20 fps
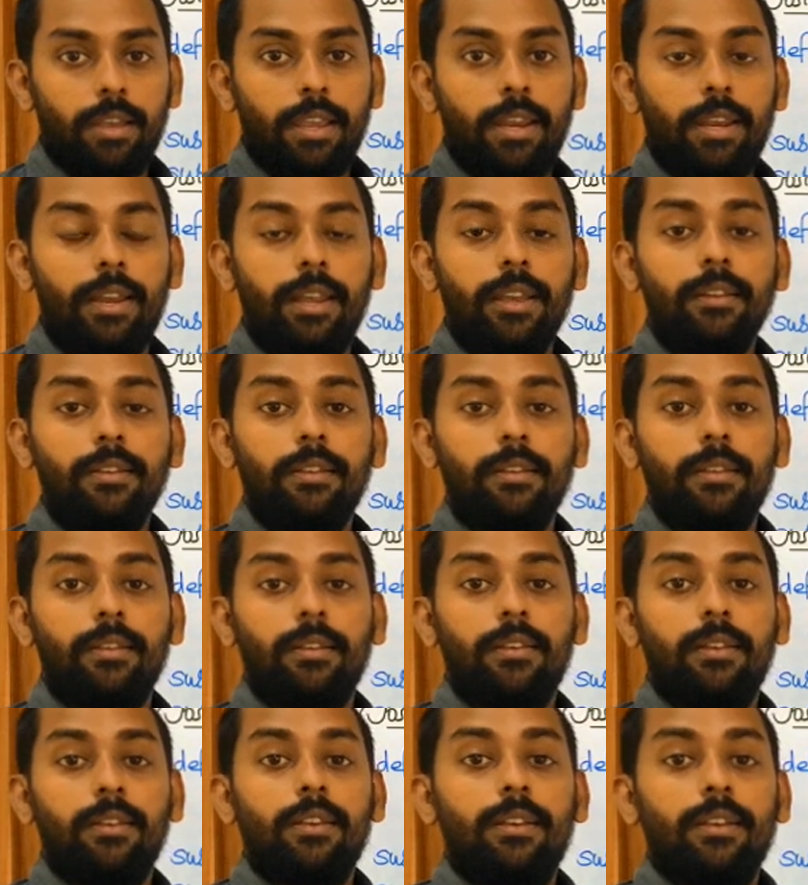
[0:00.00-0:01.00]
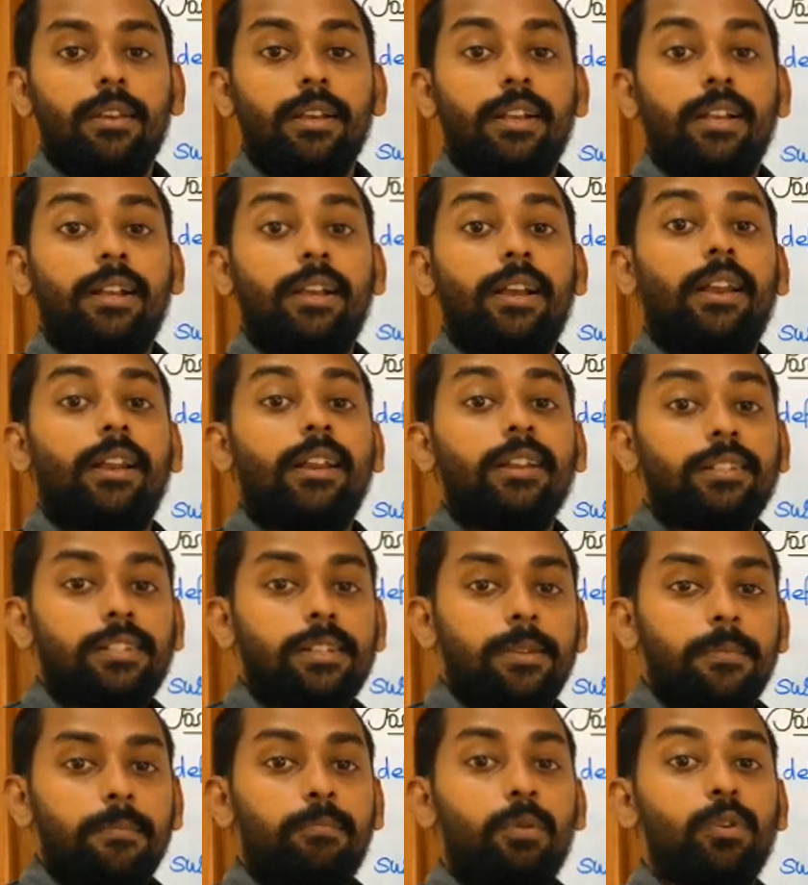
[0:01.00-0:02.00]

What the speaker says: in a correct